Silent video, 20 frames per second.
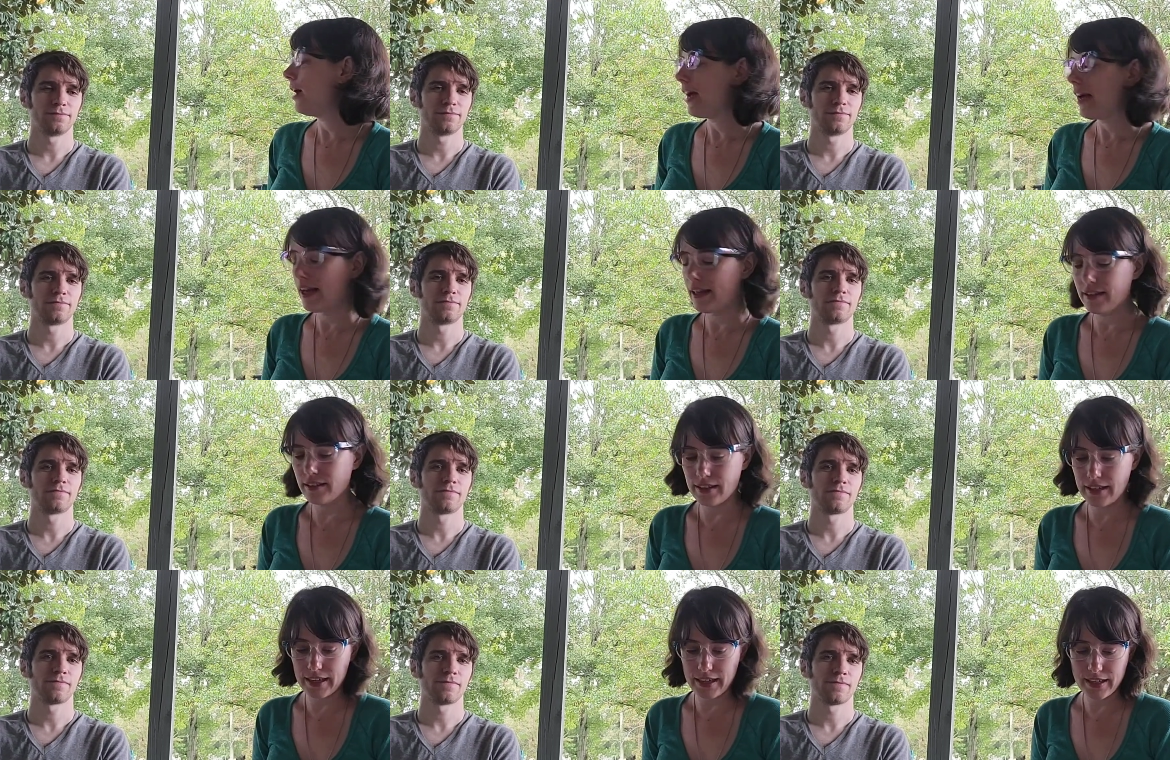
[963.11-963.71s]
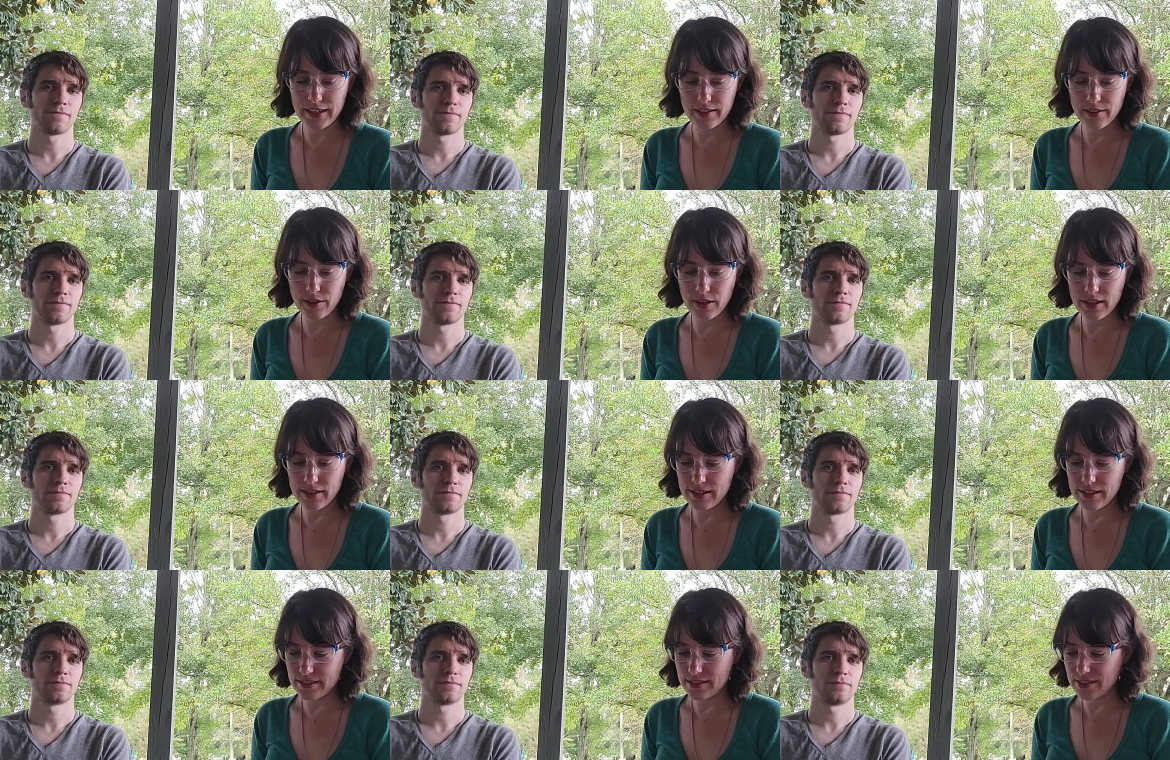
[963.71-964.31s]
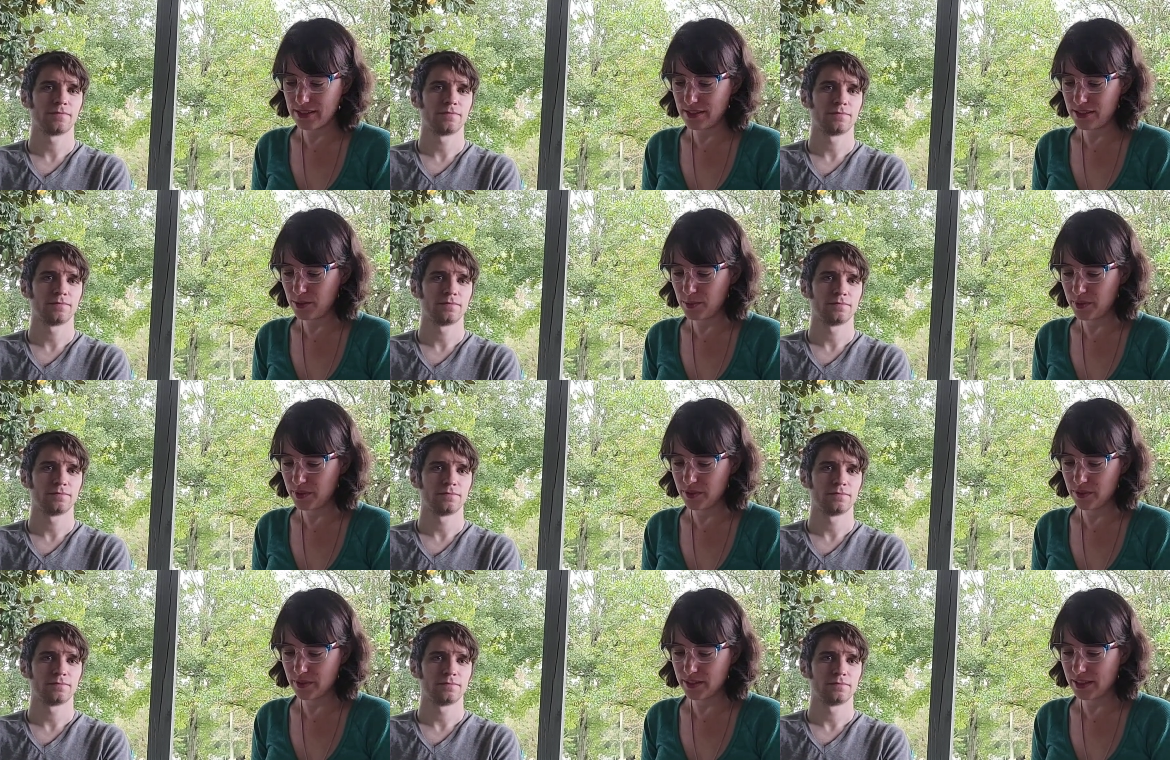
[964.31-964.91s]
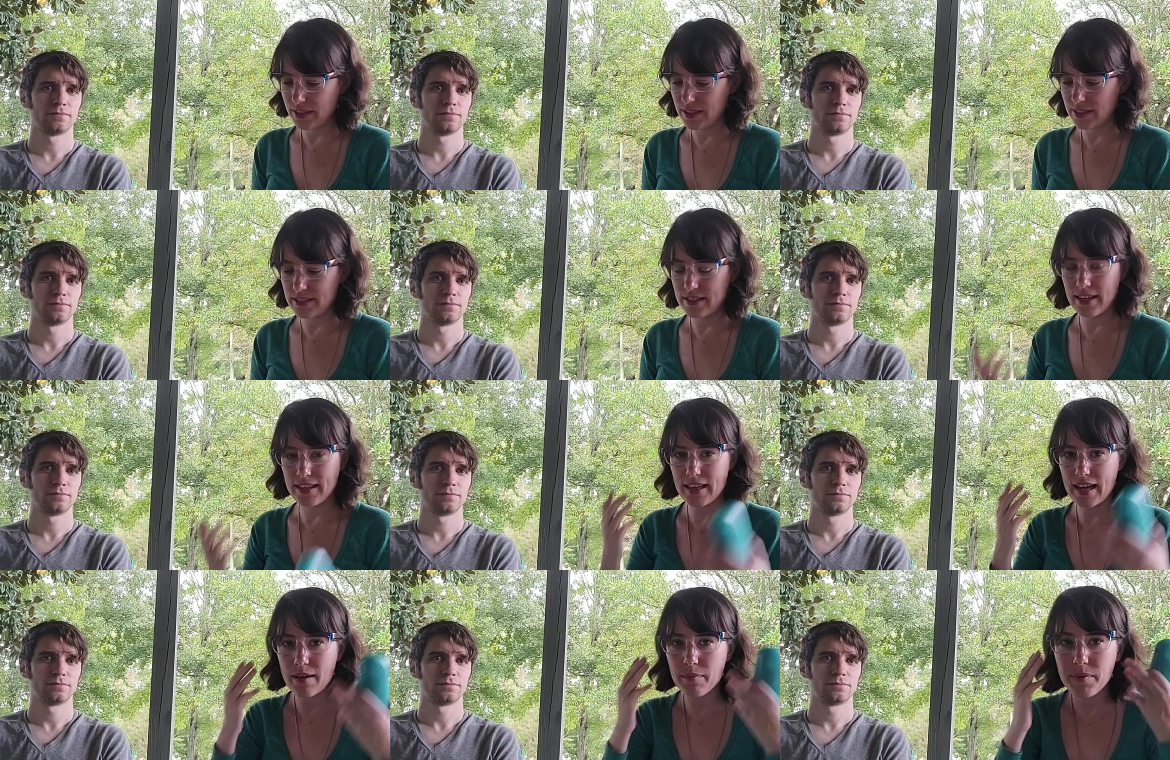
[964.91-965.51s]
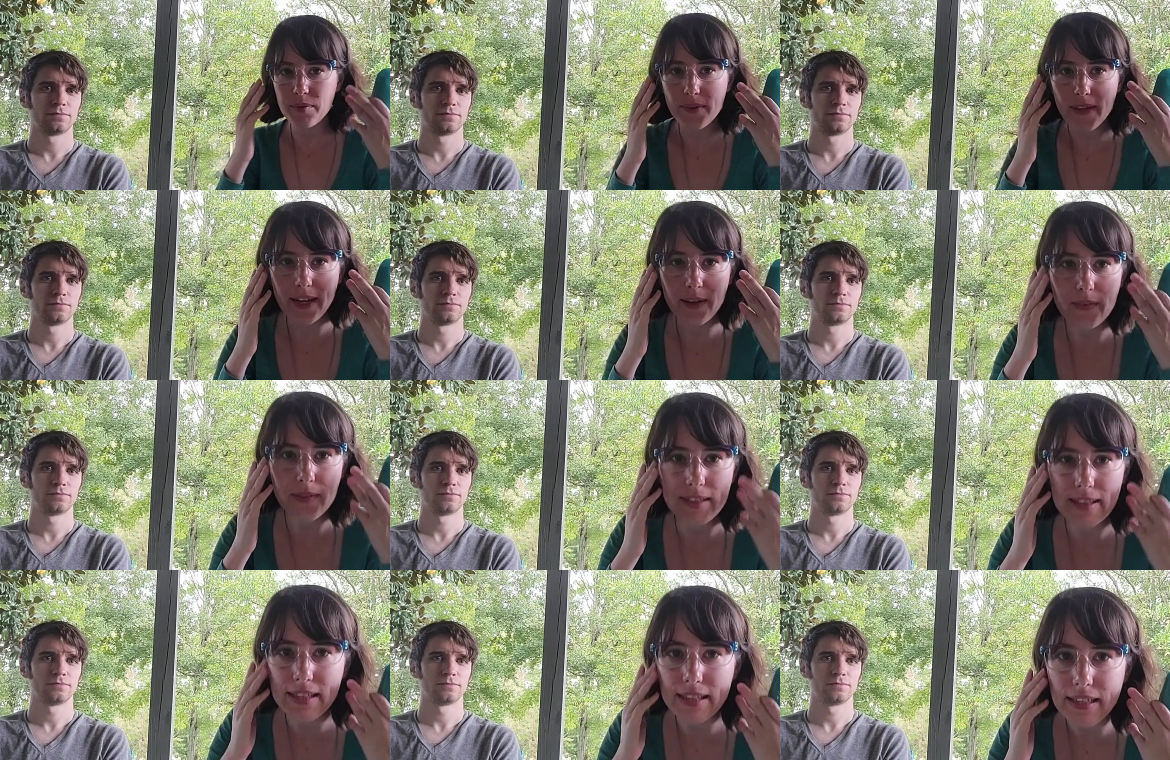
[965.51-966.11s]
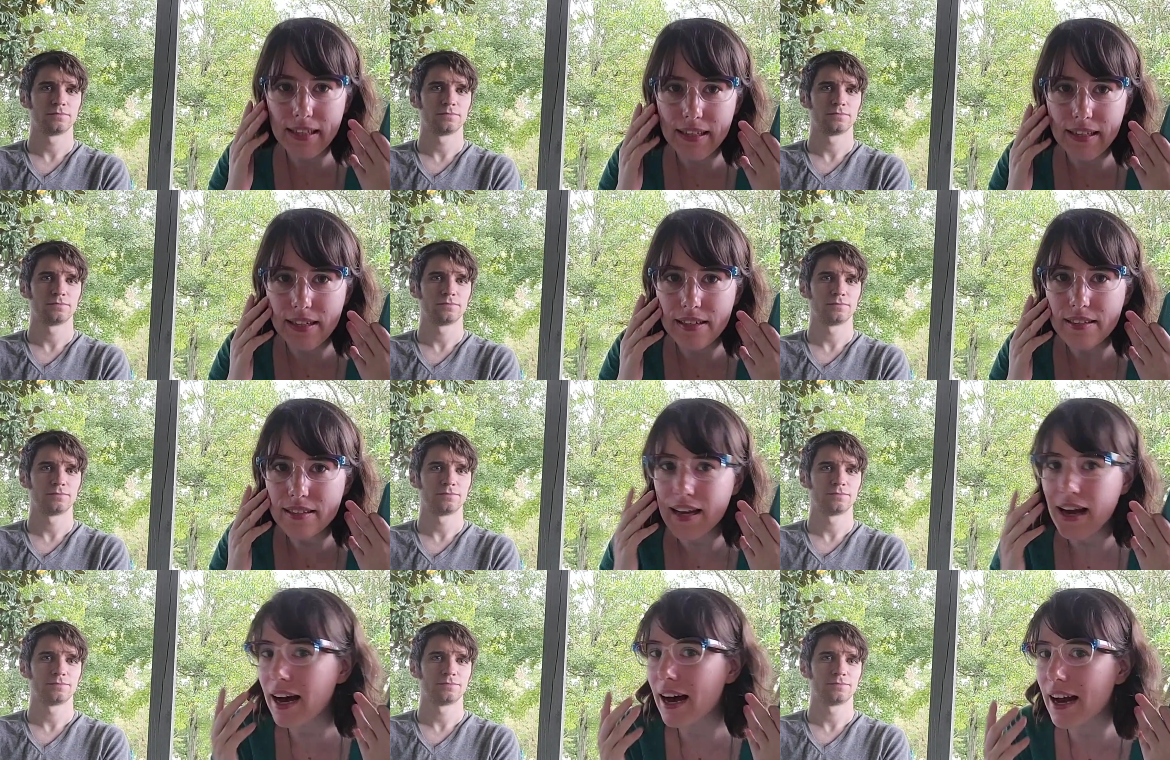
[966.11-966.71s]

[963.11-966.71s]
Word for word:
Speaker 1: And like, this is super dorky to say that, but like with these,